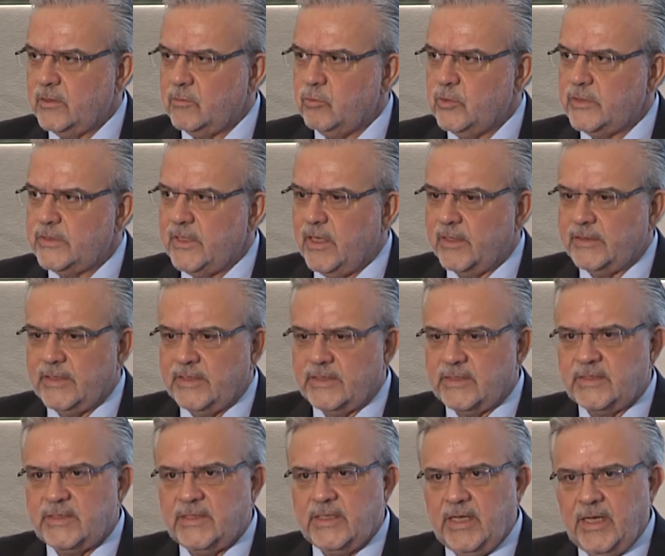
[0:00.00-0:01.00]
we started
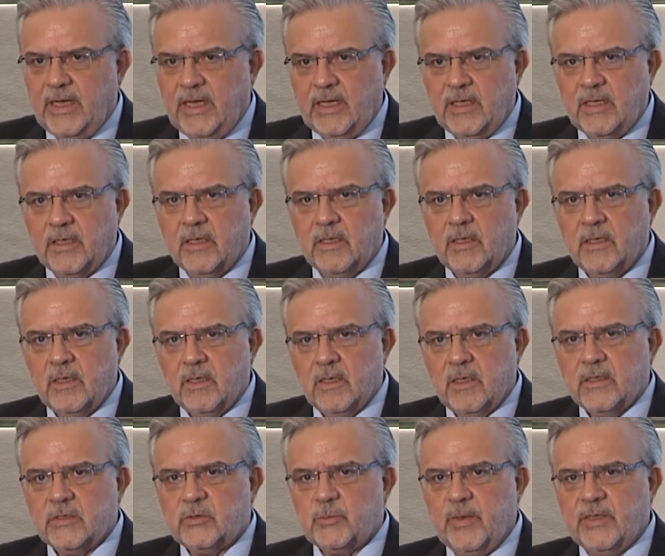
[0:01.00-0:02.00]
seeing
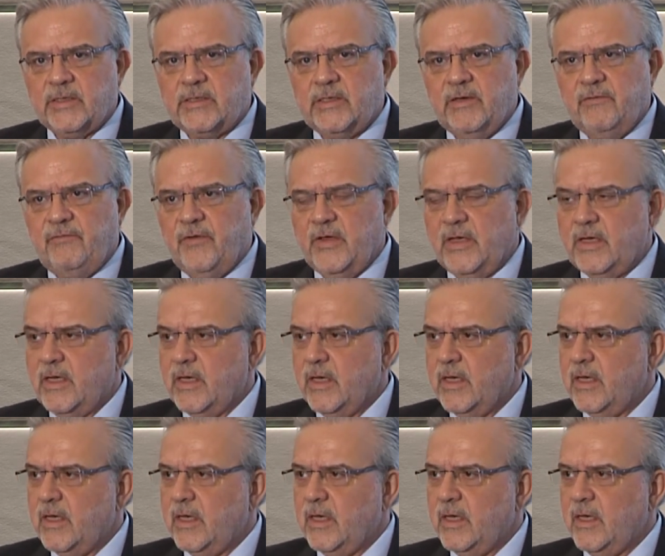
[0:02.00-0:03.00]
specific
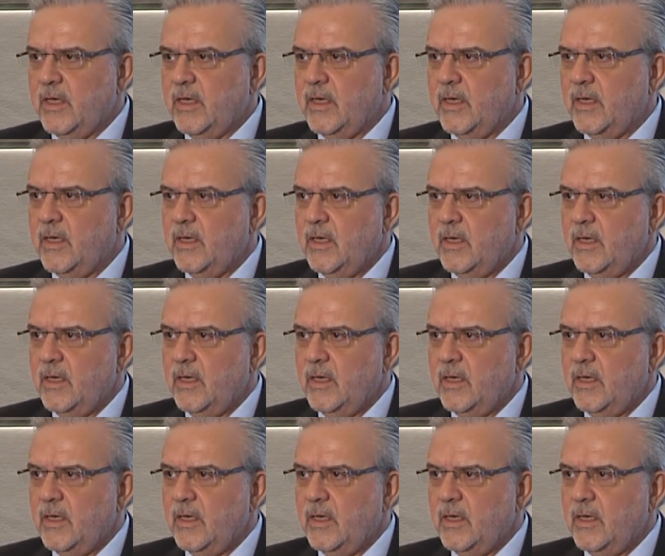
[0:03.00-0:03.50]
uh,